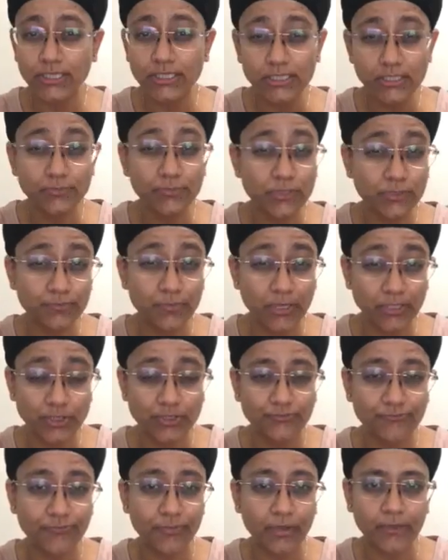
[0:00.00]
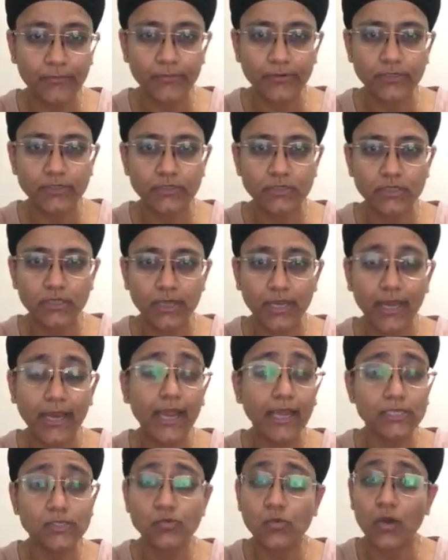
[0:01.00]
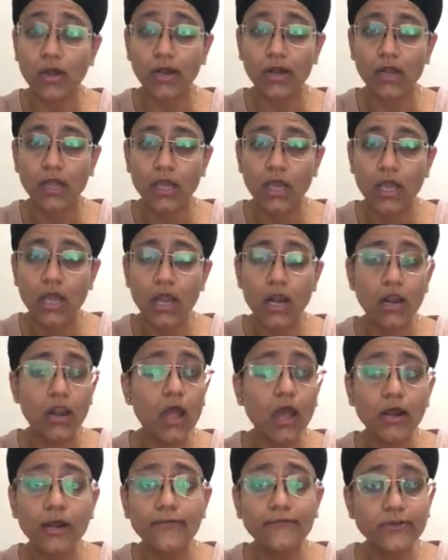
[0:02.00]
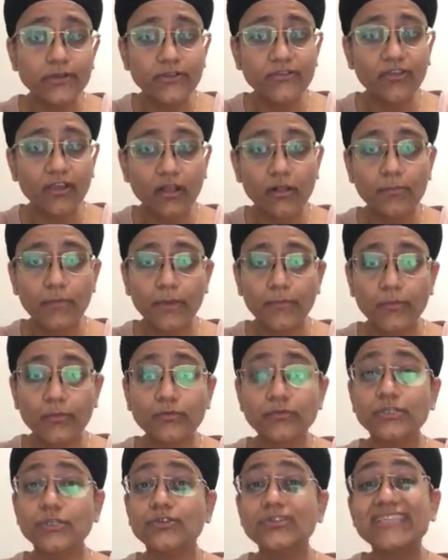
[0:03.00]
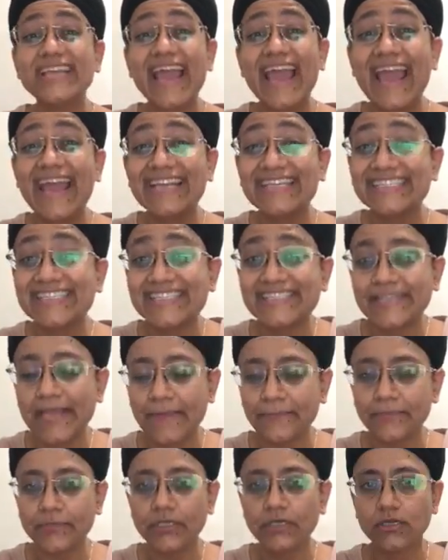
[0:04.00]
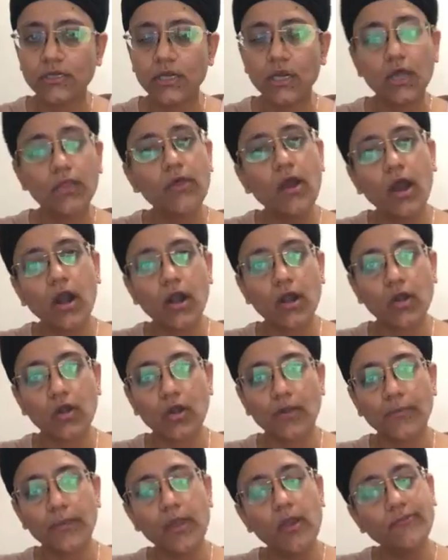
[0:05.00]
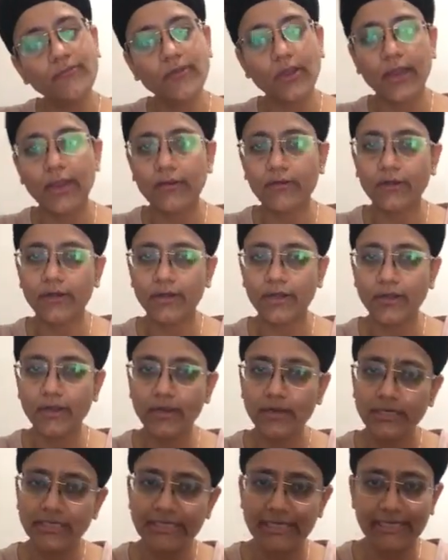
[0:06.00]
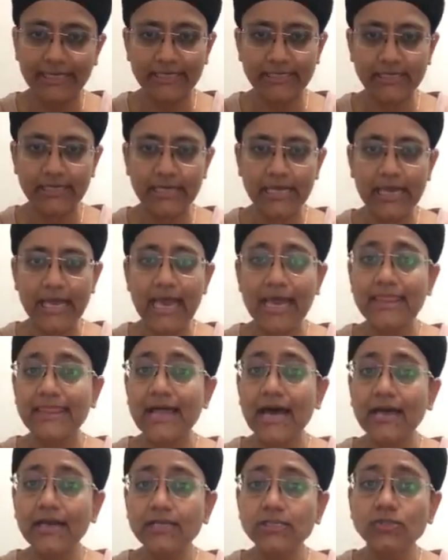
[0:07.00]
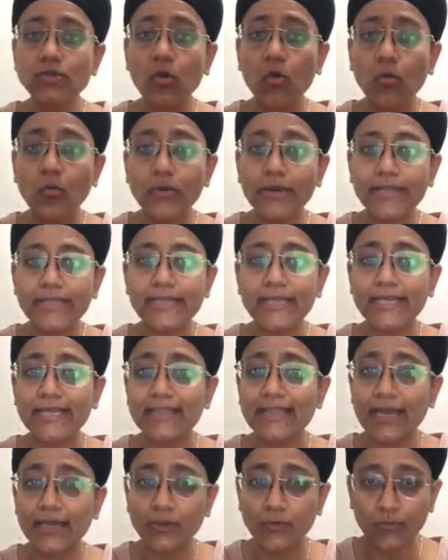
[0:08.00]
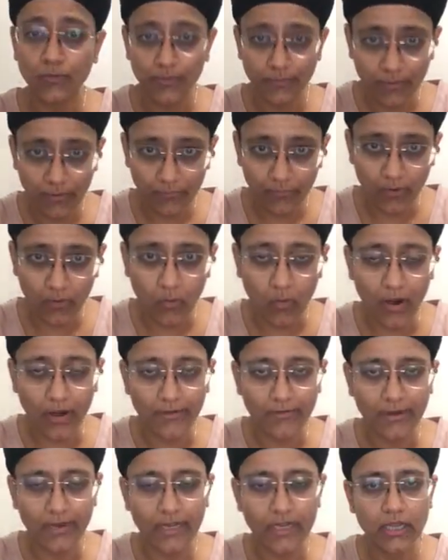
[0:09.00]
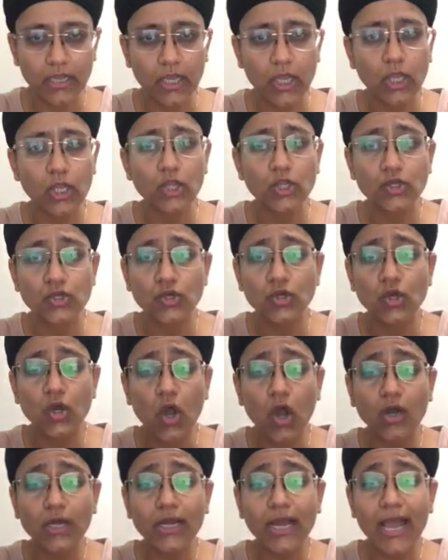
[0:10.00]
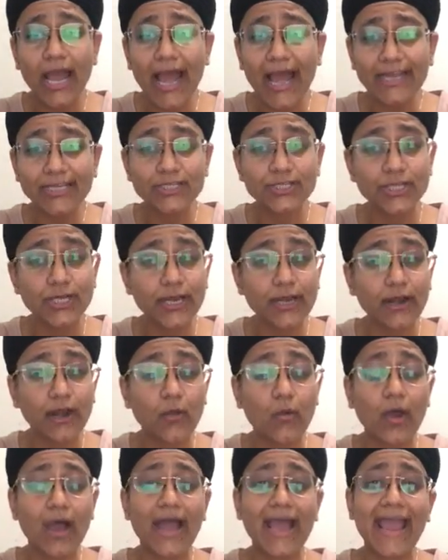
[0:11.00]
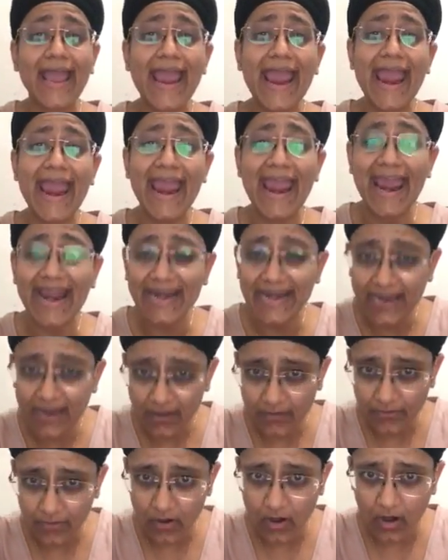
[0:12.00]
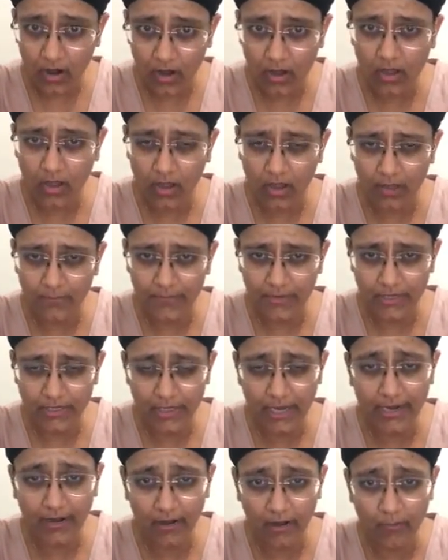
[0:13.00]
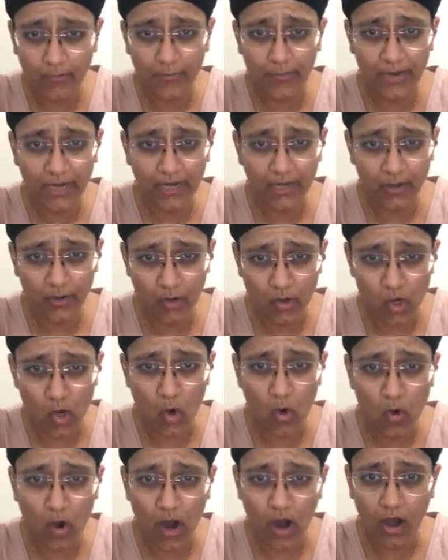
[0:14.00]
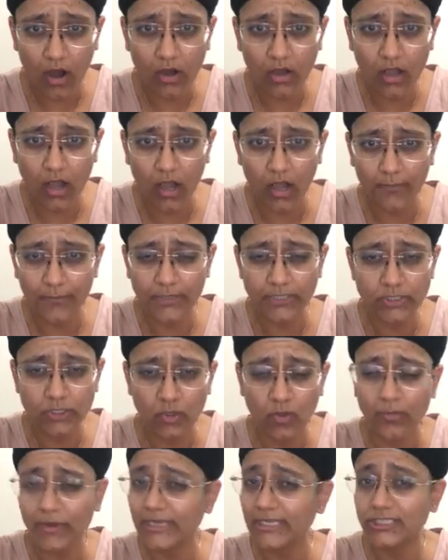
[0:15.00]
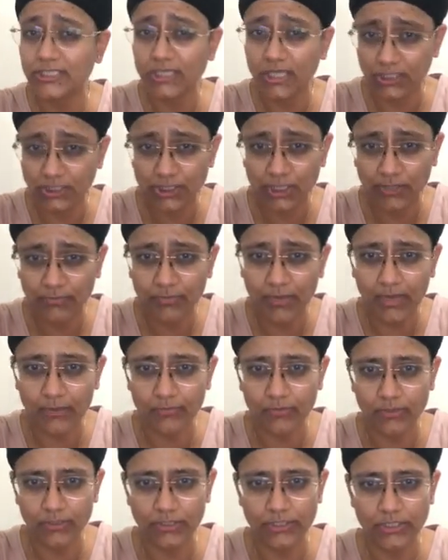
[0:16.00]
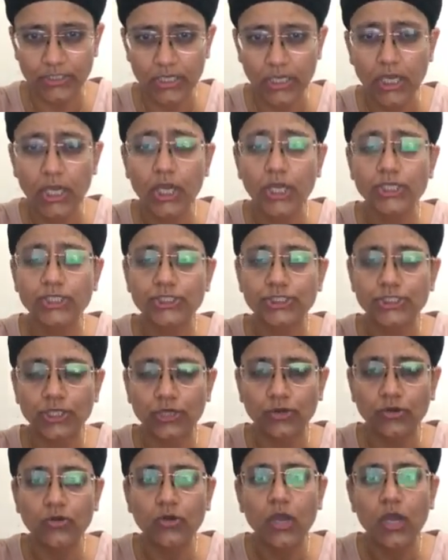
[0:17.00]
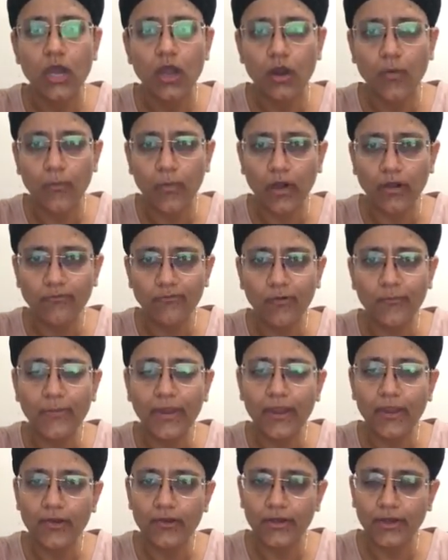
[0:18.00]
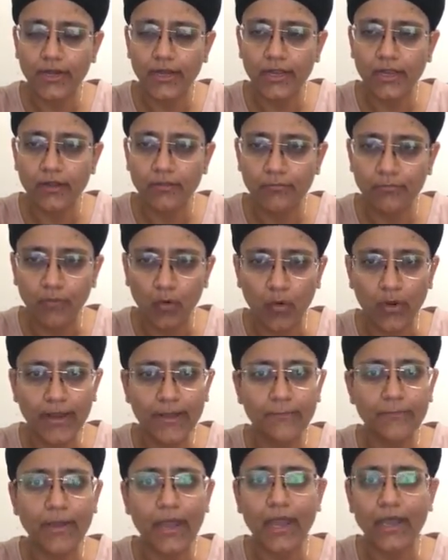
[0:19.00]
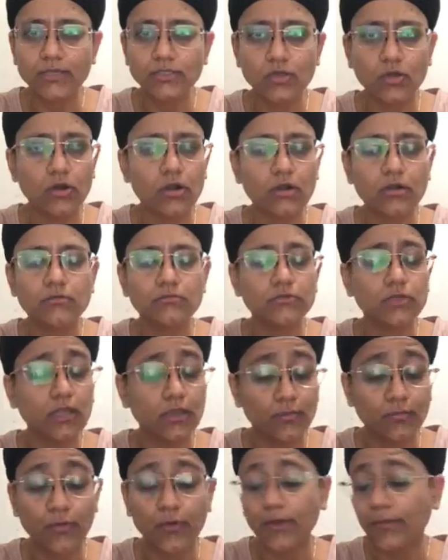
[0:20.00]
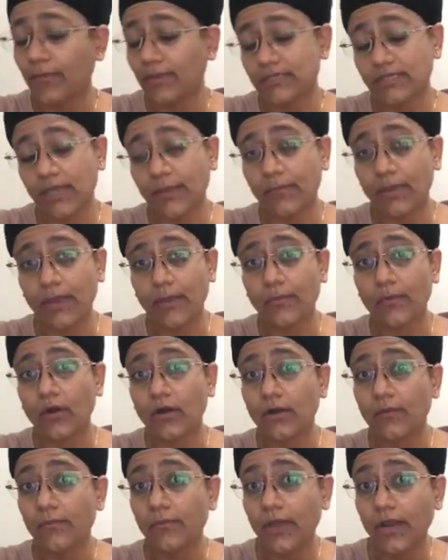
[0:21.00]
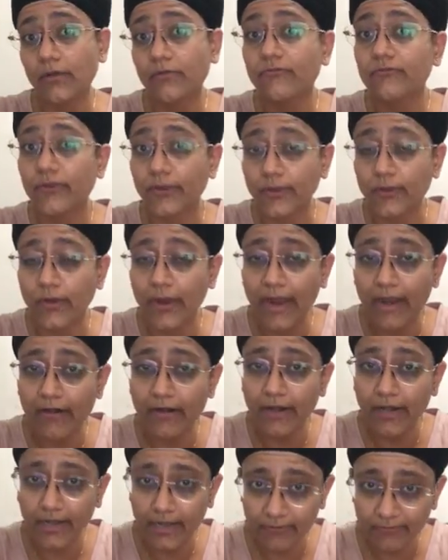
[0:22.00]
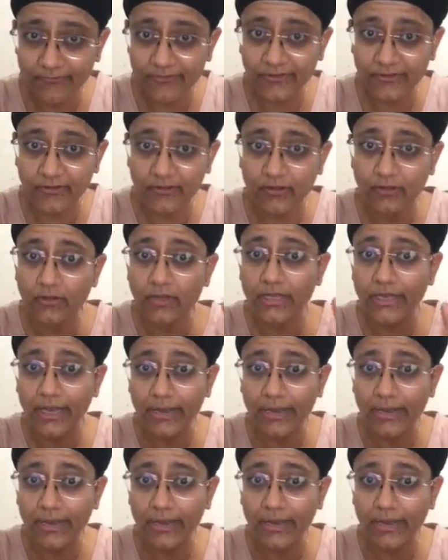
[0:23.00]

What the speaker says: this much bunch of papers, and guess what? Not even a single paper was used except the hard copy of your Air India ticket. That is the only thing that you would be requiring. You do not actually require any other hard copy, and I repeat, no hard copies. Nobody's touching papers. So apart from Air India boarding pass, or not the boarding pass, I beg your pardon, but for your Air India physical